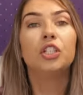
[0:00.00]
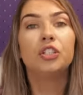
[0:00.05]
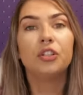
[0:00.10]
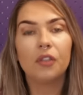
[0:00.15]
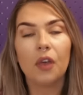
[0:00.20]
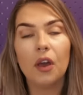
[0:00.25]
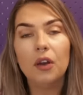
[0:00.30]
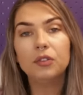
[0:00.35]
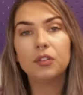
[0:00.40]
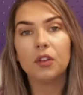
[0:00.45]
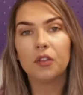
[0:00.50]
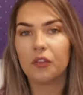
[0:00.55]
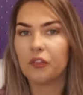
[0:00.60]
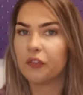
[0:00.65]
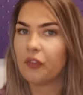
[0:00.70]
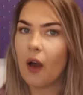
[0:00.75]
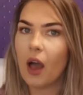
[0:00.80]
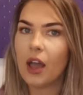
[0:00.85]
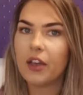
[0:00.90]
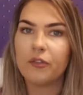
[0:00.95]
So those are the
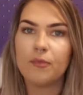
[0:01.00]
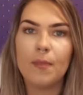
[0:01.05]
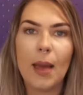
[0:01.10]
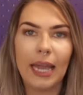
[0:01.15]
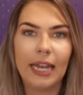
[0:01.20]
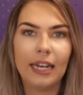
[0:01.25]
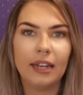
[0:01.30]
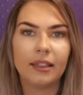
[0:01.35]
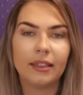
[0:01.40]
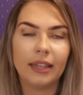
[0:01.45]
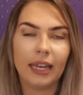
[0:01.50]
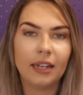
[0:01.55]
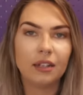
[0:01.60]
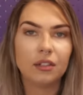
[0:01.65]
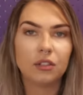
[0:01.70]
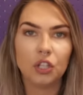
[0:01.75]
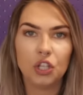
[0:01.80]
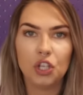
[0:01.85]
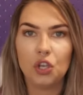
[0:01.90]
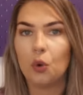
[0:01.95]
five main
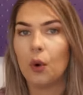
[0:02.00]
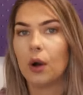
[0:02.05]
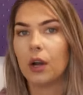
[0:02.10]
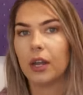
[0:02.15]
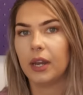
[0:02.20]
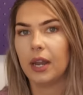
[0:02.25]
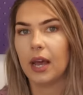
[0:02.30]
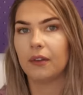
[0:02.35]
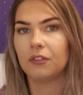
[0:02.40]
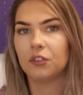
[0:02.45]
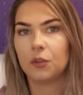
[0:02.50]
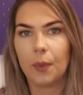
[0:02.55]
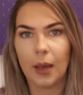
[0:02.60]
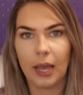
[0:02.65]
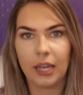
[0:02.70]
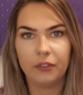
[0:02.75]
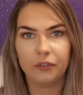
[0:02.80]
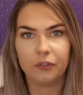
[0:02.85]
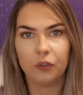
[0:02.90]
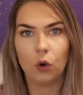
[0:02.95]
things that you are going to have to
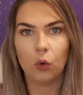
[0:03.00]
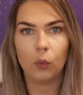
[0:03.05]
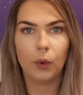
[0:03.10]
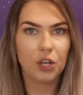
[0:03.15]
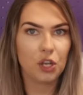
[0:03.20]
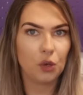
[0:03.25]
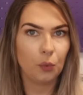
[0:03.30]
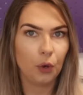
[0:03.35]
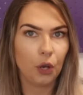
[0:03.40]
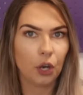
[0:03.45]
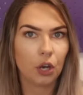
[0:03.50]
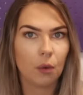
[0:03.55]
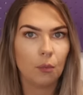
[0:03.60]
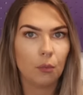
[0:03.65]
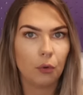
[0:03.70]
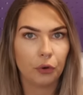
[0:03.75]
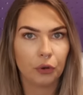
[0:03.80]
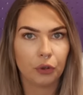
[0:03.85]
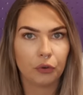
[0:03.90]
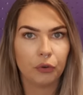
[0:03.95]
pay for when you work on
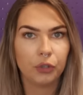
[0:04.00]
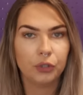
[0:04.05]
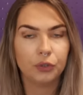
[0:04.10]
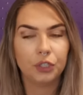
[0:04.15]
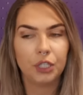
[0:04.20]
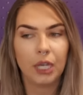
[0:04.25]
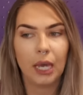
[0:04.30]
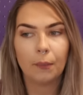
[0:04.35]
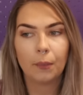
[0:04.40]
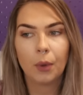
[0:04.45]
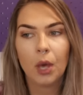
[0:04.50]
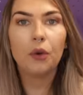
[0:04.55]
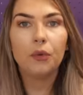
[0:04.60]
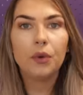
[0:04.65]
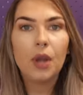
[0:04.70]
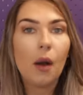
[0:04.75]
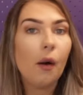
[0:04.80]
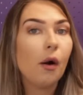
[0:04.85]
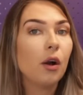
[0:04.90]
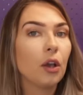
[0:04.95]
board a cruise ship. So
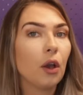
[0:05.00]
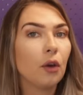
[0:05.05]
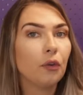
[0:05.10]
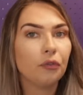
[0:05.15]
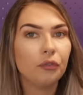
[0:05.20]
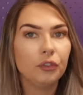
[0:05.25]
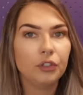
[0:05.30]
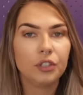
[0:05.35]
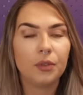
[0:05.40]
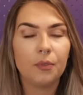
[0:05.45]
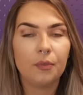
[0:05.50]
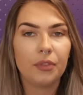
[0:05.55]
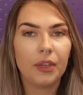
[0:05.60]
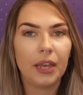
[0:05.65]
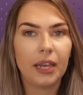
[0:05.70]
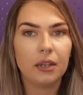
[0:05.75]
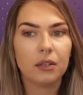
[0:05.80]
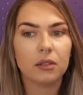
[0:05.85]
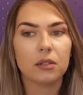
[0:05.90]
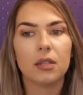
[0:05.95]
now I'll go through some
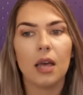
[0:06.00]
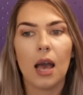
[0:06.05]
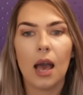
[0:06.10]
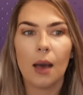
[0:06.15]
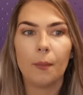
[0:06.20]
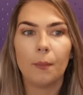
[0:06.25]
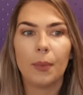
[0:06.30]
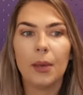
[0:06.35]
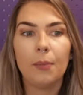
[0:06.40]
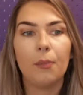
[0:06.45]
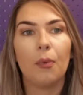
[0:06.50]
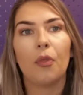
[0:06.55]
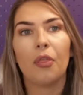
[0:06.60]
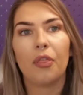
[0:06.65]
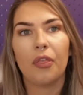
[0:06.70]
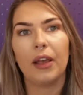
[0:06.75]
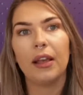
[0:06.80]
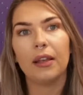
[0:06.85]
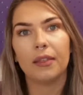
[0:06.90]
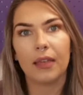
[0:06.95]
things that people
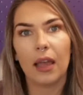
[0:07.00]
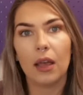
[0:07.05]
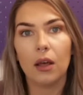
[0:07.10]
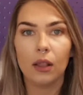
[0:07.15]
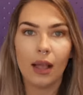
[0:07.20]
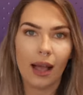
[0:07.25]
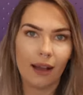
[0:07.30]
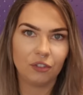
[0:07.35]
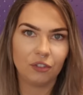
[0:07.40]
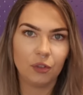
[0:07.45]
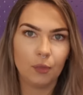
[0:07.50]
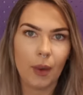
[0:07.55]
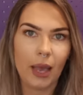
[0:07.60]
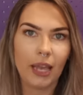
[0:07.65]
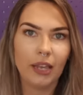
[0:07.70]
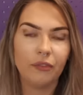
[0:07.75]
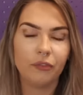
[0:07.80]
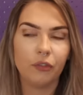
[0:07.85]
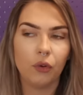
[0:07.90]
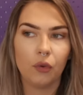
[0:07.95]
think they'll to
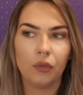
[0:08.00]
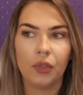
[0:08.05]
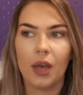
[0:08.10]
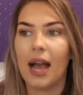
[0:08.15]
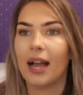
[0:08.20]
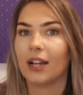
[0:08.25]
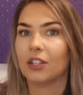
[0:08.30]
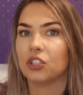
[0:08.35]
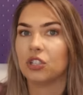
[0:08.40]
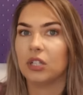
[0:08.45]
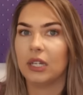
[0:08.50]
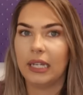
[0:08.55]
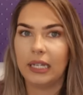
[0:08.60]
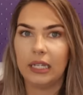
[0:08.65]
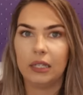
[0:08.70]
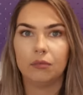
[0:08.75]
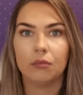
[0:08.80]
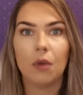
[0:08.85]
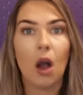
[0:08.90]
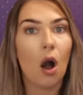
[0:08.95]
pay for that
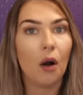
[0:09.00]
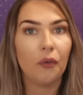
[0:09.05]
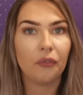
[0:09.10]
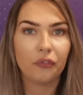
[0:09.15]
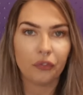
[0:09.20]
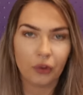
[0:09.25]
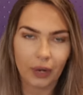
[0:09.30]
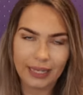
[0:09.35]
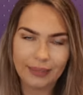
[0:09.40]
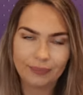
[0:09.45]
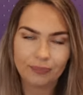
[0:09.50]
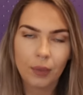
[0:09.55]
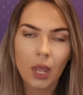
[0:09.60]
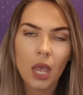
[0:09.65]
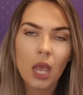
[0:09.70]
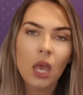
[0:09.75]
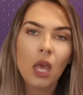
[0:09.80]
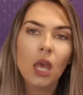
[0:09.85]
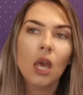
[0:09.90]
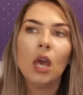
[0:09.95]
actually are free.
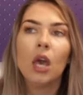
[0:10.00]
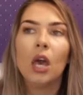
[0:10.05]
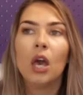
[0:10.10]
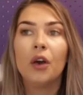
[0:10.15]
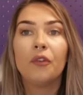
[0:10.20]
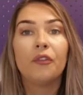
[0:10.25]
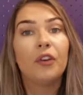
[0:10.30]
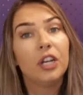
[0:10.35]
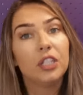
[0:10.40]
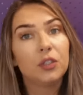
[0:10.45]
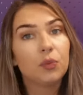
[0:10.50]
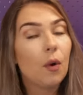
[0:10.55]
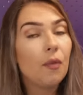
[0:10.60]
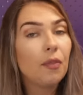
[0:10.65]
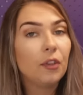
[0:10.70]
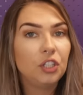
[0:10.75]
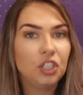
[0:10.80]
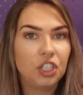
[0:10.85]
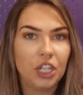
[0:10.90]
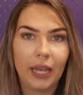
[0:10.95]
First one,
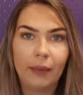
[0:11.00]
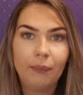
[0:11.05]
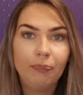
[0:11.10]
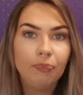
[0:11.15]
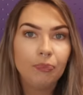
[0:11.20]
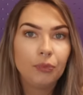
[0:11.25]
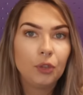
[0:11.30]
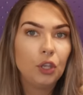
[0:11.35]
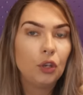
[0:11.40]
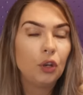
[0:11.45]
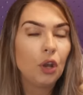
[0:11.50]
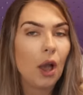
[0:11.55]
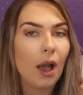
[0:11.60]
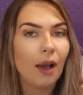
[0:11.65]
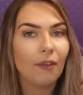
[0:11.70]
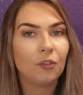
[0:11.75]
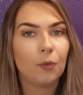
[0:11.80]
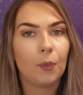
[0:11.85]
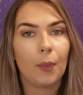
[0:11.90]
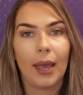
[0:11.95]
the gym. You don't
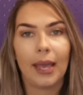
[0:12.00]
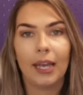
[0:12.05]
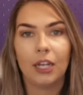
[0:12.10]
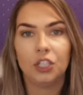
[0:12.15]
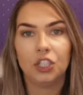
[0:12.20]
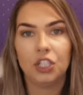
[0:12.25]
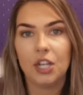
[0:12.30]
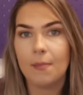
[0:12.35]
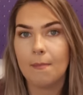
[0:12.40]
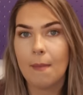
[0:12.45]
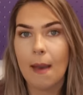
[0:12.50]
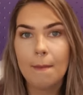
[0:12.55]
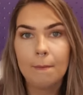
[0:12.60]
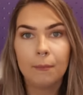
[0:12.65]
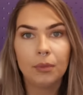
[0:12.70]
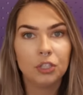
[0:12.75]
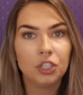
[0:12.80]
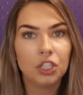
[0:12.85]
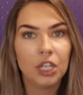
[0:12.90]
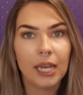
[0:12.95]
have to pay a gym
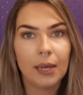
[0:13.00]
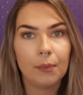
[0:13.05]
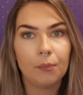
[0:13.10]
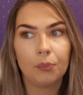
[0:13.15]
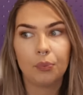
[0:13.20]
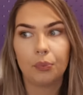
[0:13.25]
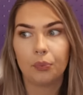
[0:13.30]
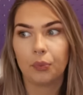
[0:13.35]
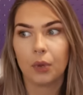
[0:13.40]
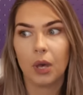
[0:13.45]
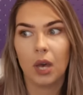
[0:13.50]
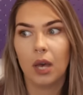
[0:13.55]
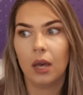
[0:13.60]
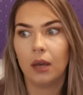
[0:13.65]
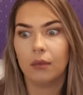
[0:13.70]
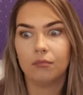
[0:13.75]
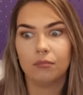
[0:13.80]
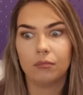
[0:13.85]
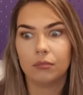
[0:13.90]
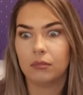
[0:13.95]
membership.
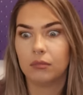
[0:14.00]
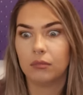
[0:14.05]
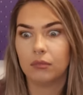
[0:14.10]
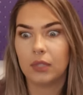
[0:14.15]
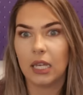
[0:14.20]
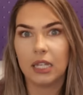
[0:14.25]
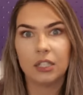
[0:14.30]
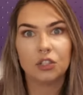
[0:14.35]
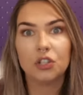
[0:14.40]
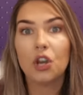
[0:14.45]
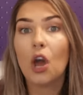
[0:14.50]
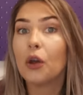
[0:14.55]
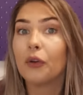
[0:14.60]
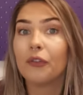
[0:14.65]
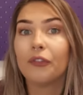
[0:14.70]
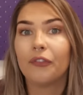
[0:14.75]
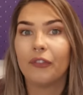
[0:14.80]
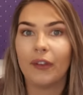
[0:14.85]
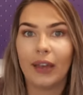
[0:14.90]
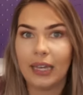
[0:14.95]
There's no
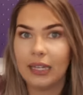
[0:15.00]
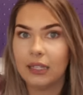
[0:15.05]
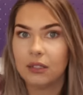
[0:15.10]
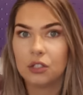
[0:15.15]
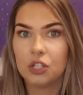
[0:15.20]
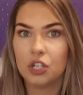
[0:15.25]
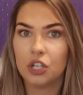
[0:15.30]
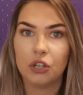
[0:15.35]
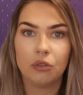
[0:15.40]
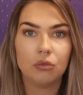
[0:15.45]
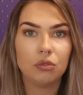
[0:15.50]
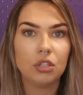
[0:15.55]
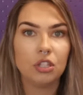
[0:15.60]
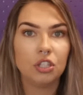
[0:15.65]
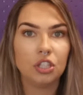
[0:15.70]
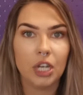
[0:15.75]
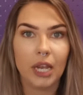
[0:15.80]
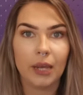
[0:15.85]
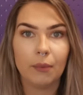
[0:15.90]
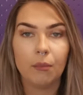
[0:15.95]
fee to use the
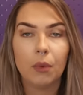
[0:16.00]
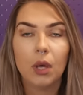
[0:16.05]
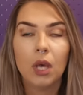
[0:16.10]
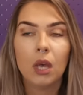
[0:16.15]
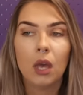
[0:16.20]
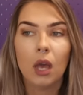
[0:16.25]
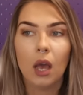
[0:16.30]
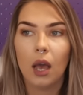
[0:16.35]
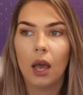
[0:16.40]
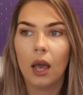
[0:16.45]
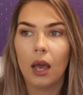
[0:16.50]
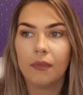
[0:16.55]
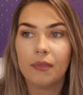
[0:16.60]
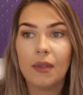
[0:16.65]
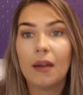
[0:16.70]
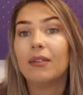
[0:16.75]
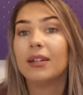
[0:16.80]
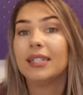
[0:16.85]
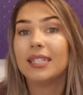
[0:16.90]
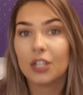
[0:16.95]
gym.
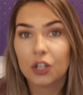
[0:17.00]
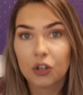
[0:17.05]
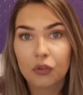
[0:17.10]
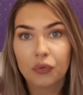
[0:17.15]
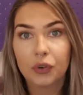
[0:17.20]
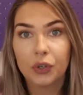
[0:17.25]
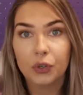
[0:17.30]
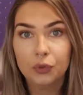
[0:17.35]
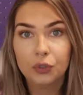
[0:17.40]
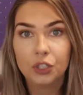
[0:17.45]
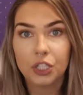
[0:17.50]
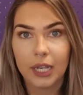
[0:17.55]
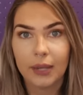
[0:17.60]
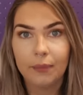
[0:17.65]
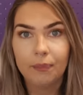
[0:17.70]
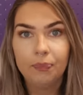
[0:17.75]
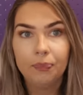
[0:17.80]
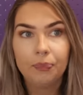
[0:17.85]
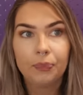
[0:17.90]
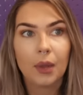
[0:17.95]
There is a crew
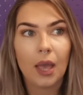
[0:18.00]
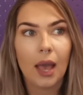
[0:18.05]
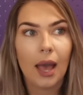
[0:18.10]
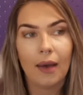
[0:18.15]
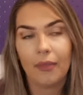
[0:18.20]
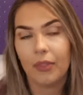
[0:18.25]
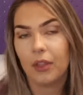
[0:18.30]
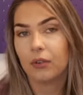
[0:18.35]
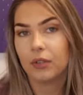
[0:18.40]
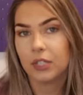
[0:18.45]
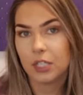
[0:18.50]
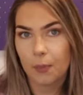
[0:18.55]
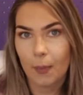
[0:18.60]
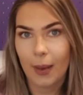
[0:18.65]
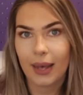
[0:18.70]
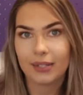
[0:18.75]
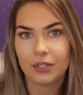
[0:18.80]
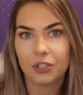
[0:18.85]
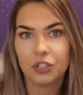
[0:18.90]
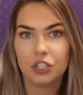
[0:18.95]
gym and there is a
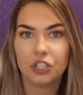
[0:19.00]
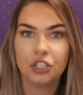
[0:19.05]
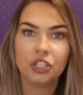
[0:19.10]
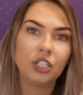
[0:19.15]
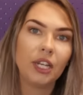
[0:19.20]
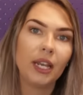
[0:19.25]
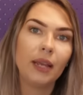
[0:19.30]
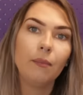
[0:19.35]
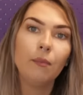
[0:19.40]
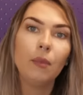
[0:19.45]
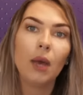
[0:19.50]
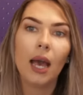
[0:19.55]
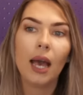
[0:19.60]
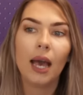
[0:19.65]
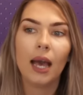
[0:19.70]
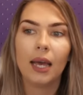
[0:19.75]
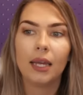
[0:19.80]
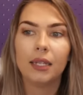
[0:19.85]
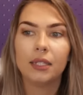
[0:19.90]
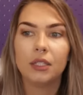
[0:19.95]
passenger gym,
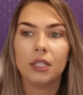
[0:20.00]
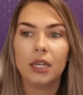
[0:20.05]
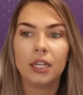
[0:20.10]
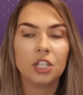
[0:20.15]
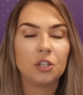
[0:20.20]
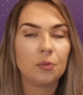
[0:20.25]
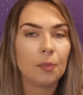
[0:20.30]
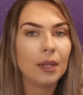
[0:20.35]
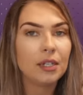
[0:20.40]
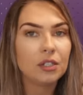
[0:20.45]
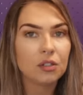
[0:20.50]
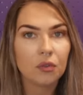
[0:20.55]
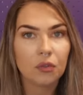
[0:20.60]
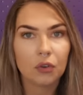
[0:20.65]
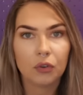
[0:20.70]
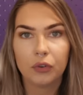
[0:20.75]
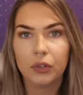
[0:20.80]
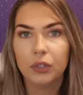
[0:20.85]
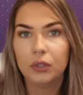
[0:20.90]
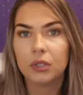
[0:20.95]
and it depends on
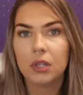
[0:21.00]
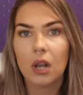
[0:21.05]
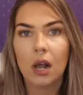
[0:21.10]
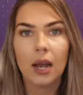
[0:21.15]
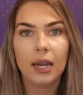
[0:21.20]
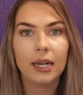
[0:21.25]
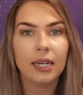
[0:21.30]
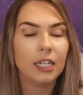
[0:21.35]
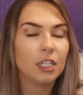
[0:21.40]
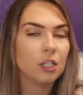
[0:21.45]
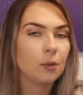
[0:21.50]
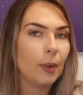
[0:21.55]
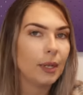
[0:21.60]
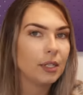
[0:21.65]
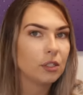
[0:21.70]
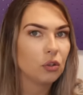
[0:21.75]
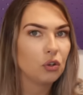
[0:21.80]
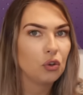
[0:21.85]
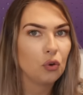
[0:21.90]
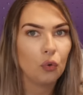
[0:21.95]
the cruise line, it
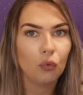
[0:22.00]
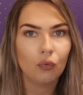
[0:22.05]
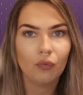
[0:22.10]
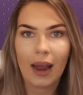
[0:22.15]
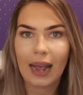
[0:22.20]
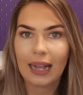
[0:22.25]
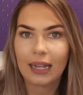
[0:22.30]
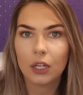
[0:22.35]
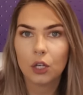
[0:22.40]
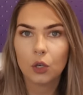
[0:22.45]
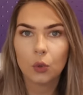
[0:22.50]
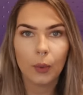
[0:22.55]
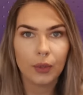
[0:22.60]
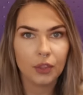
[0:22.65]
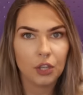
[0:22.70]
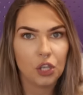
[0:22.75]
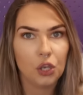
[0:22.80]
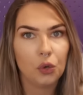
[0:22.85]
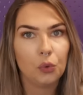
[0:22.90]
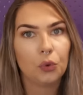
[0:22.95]
depends on your rank,
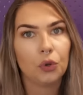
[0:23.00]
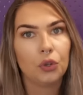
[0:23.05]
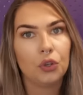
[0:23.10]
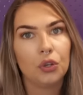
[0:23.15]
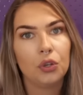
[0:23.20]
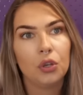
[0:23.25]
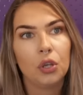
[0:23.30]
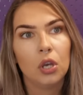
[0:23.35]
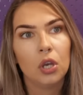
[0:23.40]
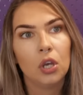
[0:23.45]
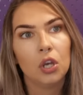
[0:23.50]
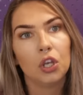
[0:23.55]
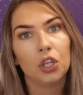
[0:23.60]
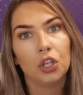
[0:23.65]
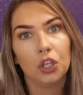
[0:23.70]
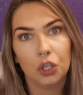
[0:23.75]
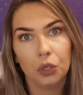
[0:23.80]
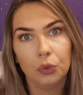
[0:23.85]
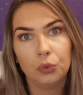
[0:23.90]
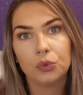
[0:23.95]
whether you can
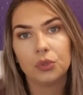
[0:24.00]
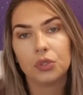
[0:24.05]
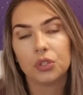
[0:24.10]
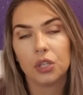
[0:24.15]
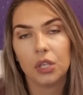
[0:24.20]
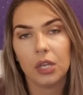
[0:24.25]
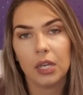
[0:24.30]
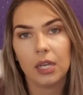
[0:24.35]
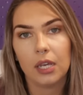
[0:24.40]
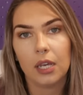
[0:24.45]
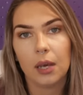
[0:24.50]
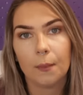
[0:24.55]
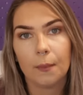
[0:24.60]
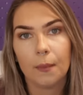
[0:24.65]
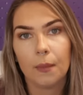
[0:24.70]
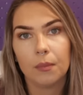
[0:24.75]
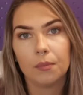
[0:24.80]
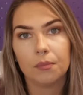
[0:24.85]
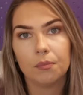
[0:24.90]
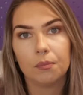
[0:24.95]
use the
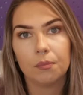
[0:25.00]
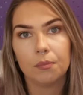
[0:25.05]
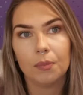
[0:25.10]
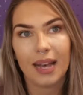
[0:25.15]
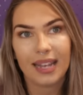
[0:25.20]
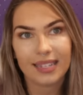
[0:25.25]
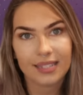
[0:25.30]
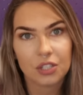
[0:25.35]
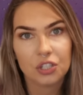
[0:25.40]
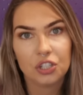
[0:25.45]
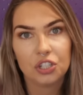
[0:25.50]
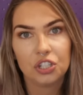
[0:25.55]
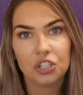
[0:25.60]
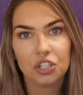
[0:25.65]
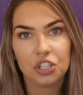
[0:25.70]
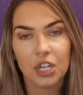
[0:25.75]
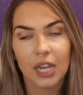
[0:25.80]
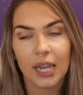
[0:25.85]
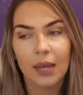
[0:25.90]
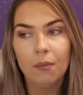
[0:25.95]
passenger
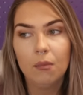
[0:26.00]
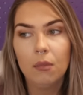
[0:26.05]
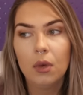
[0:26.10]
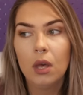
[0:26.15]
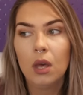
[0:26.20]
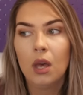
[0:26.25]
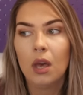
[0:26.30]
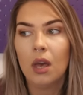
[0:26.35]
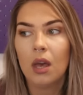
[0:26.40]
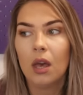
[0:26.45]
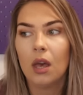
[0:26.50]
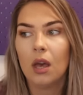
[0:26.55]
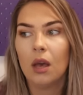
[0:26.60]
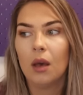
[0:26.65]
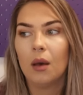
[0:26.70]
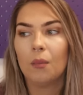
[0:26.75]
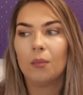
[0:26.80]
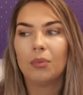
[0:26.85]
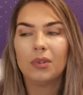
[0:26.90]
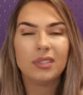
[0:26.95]
gym.
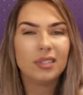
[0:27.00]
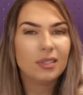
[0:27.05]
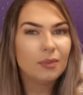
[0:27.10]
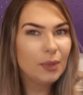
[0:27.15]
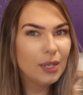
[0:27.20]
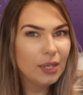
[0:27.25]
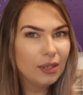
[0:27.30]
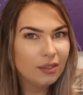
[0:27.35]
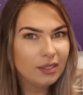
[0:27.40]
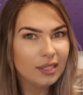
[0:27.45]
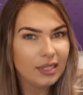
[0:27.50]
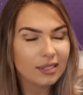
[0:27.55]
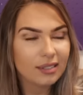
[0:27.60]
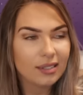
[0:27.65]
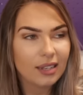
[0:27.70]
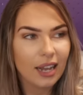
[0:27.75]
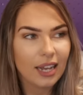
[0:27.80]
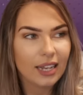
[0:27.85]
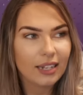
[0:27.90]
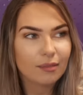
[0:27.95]
But to be
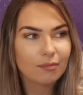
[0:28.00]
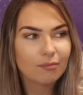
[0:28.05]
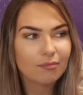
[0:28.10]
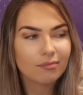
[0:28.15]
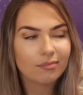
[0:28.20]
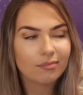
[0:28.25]
honest, like,